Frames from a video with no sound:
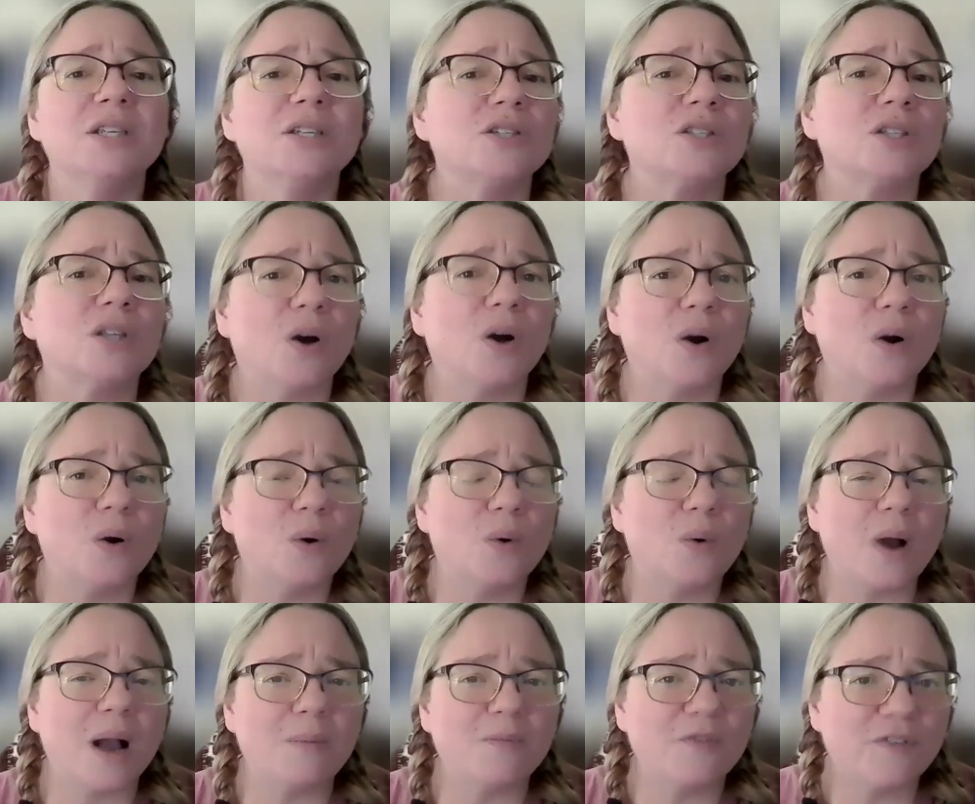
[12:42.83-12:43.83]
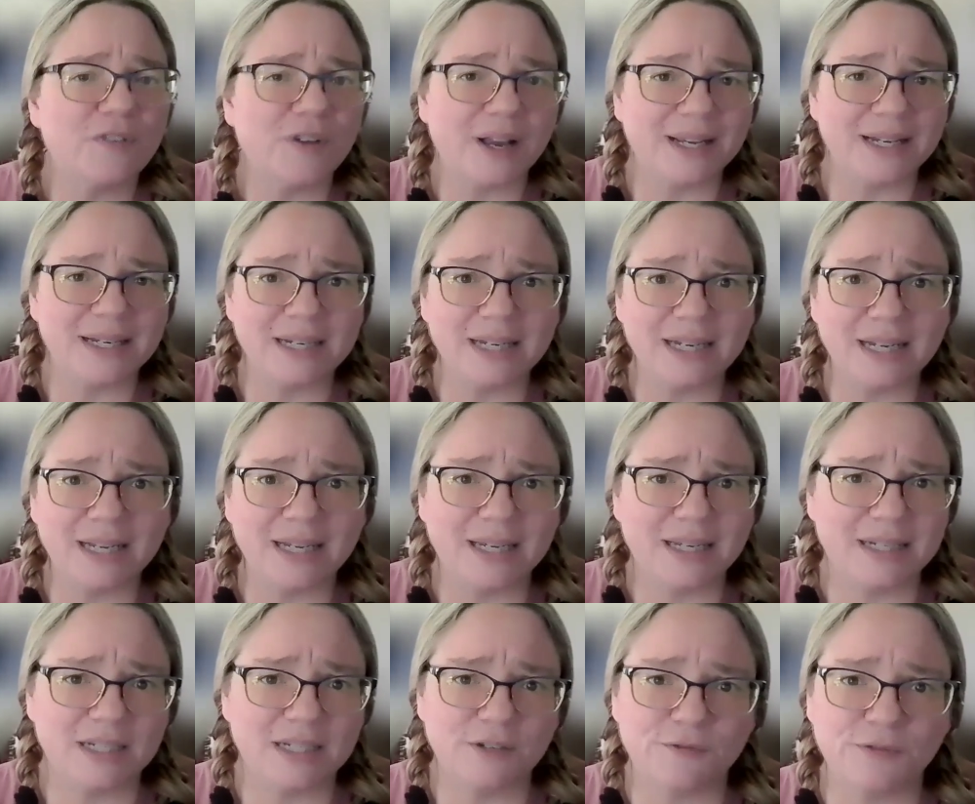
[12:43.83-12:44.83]
So I'm
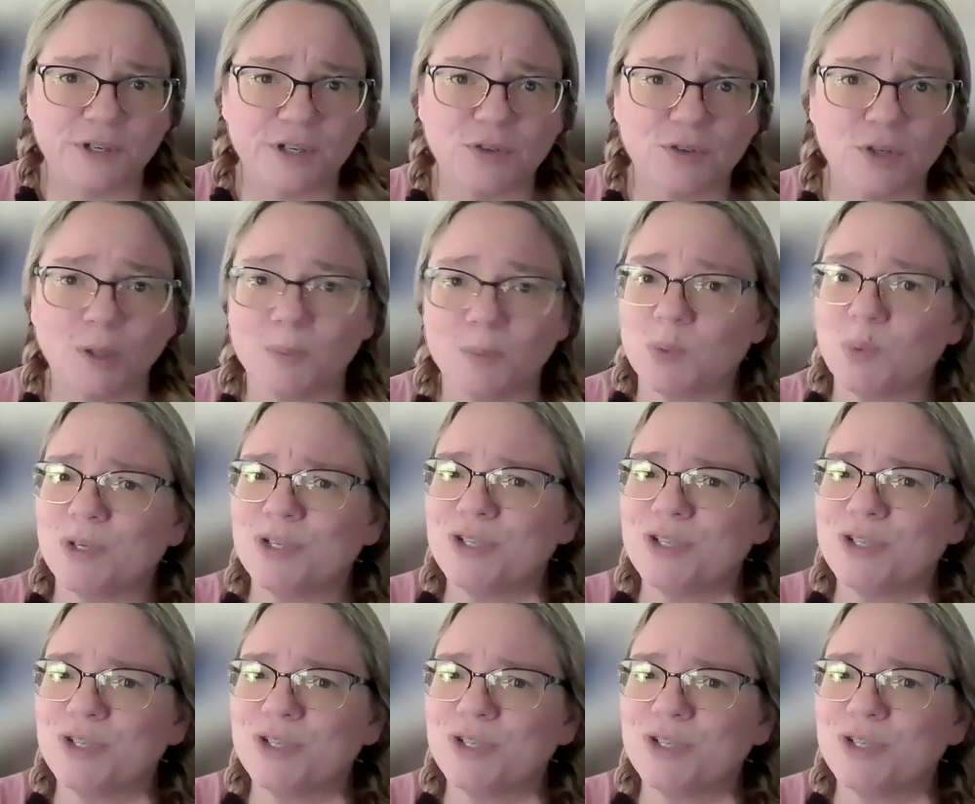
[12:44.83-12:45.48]
finding different groups.